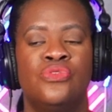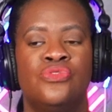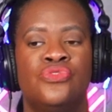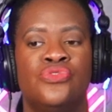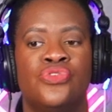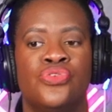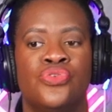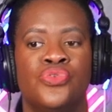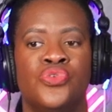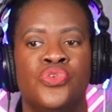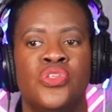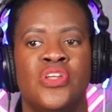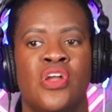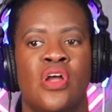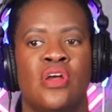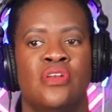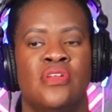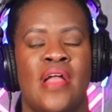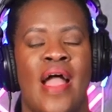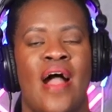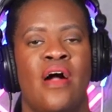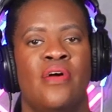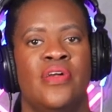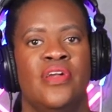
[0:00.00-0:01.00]
truly are
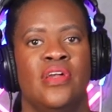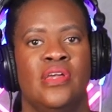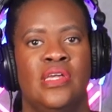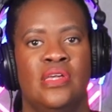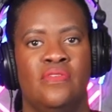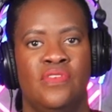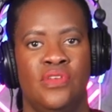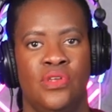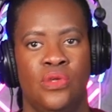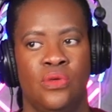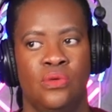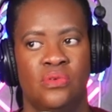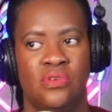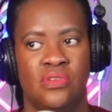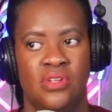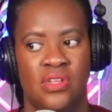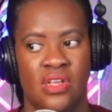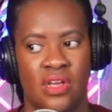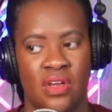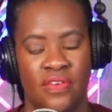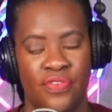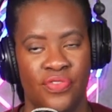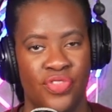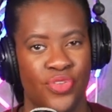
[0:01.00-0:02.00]
out here giving you
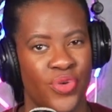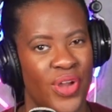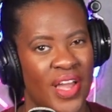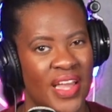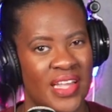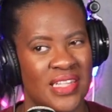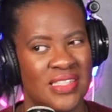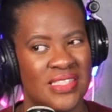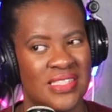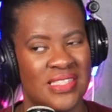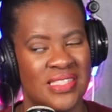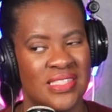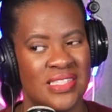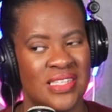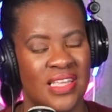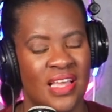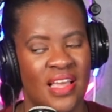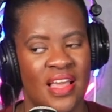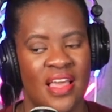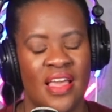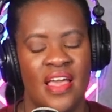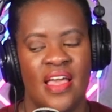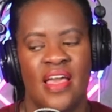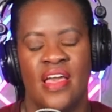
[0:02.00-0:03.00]
death threats,
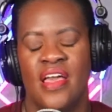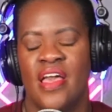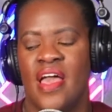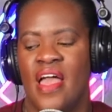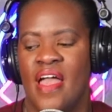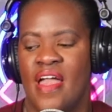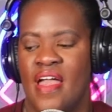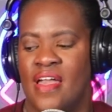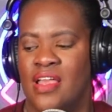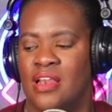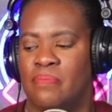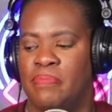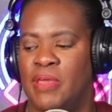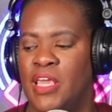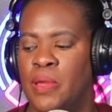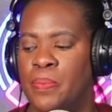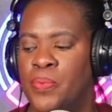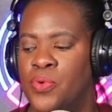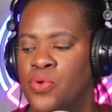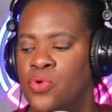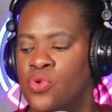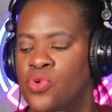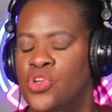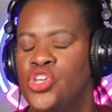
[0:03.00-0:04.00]
and
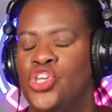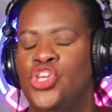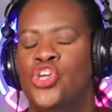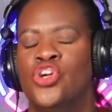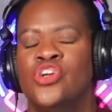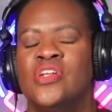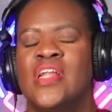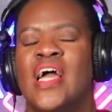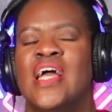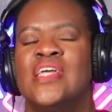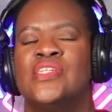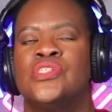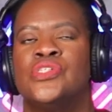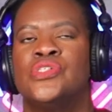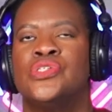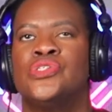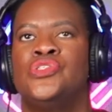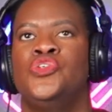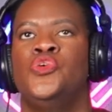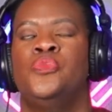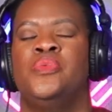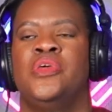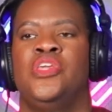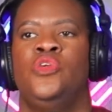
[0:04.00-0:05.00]
people, you're not
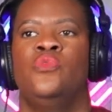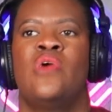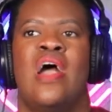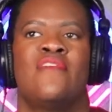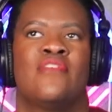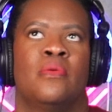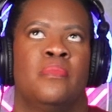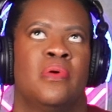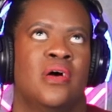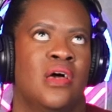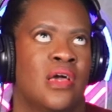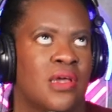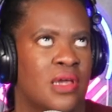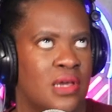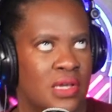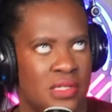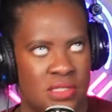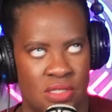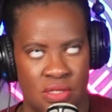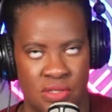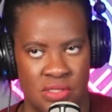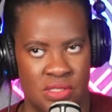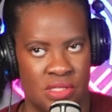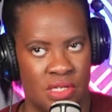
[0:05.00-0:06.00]
stupid. You have a podcast
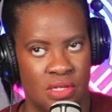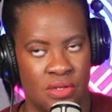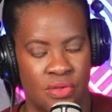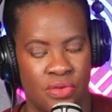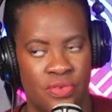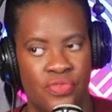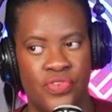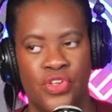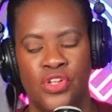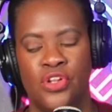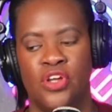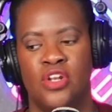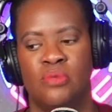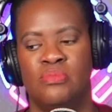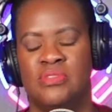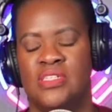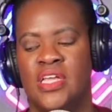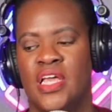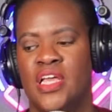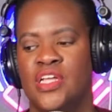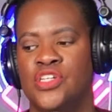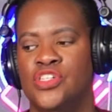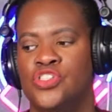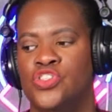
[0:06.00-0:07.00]
yourself. You know what I'm
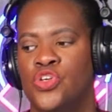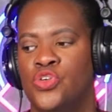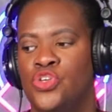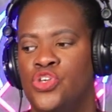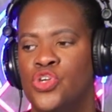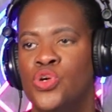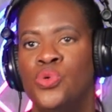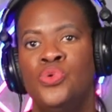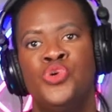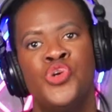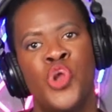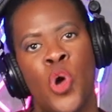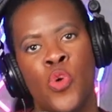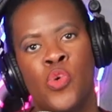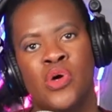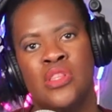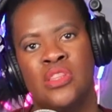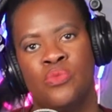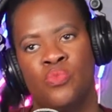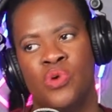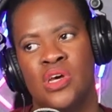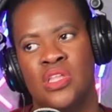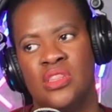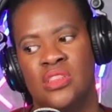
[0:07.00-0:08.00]
saying? So you know what
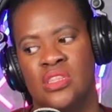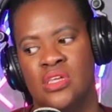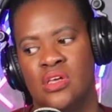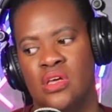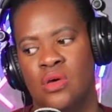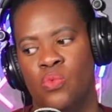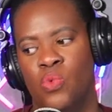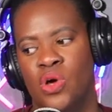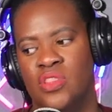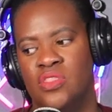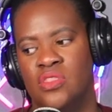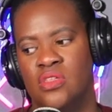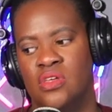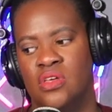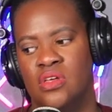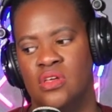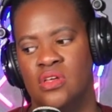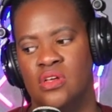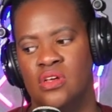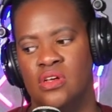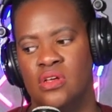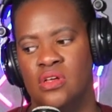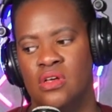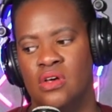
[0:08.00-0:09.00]

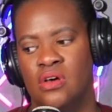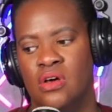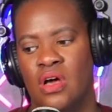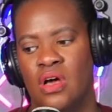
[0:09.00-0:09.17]
the